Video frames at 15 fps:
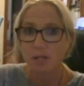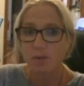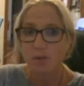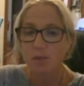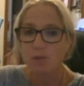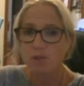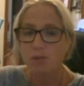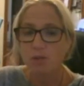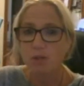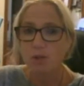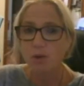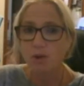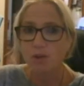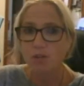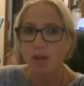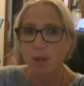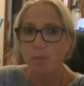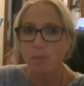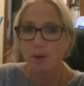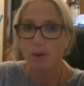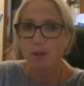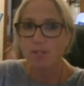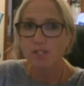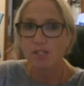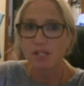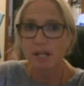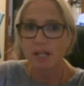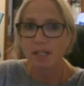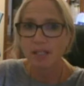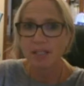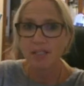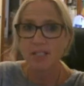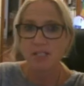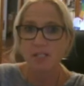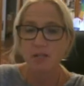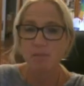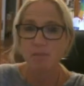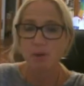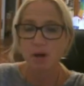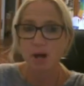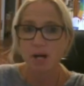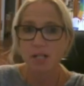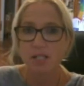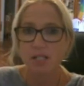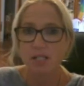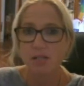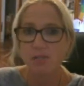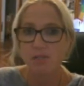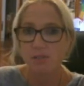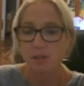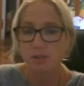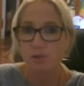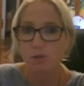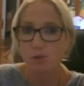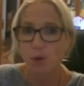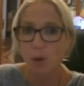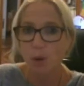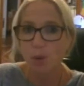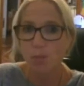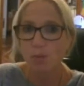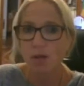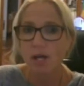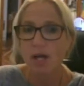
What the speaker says: Also, a lot of our personality is comprised in the frontal lobe,